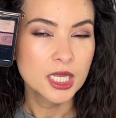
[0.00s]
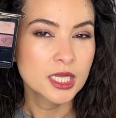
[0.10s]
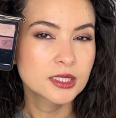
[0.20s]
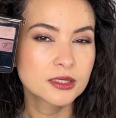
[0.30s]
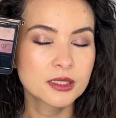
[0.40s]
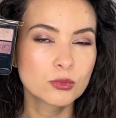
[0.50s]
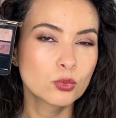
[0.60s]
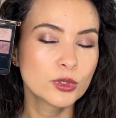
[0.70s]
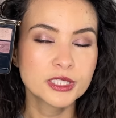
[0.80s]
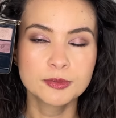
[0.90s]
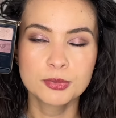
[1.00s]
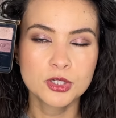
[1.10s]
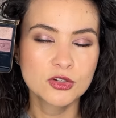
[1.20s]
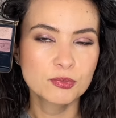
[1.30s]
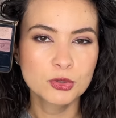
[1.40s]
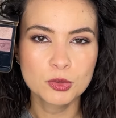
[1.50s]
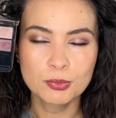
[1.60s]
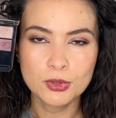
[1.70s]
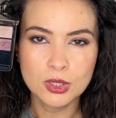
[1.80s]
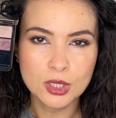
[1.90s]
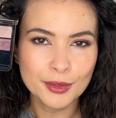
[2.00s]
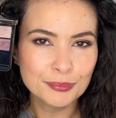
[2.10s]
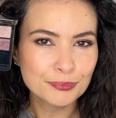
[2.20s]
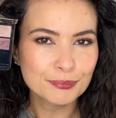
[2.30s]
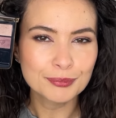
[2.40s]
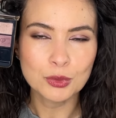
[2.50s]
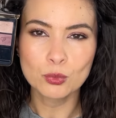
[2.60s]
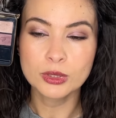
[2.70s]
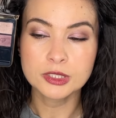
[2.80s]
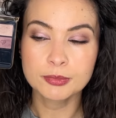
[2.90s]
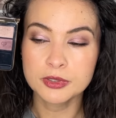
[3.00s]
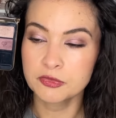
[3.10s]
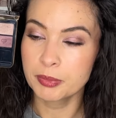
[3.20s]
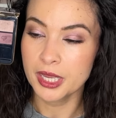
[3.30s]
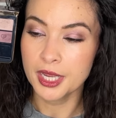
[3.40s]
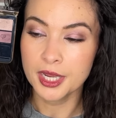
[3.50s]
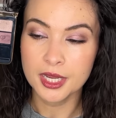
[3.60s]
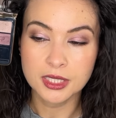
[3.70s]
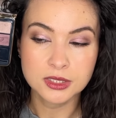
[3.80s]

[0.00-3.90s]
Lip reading: It's a whisper of purple, a whisper of pink.